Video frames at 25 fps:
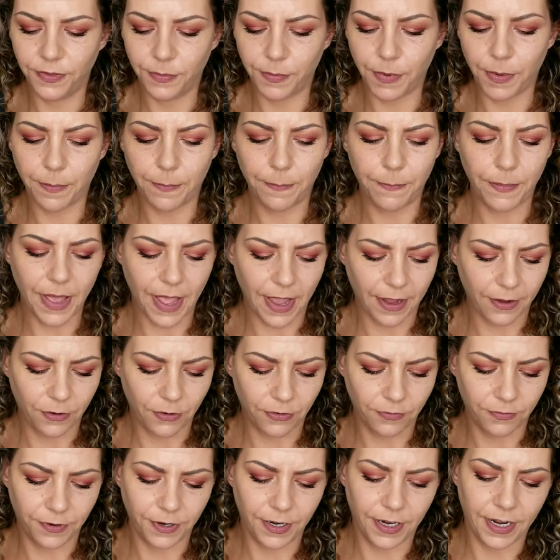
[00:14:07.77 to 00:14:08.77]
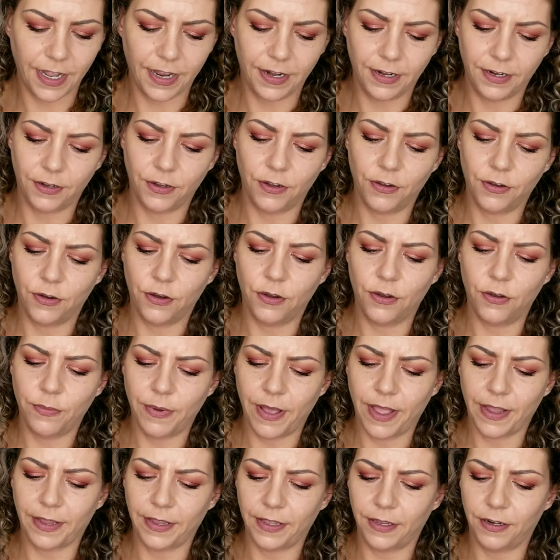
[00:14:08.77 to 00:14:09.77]
flip it back over again and go
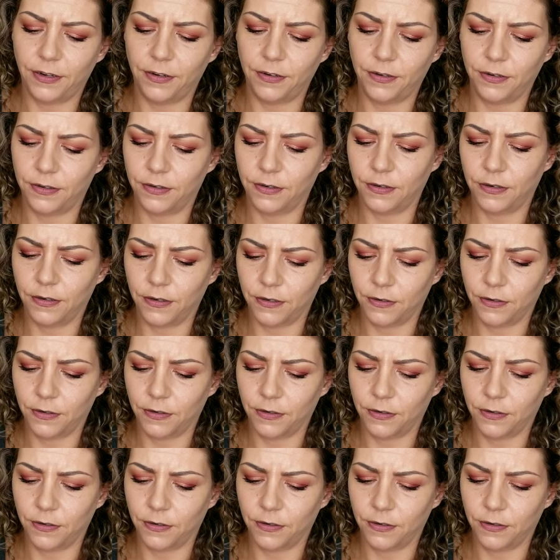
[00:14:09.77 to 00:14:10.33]
back in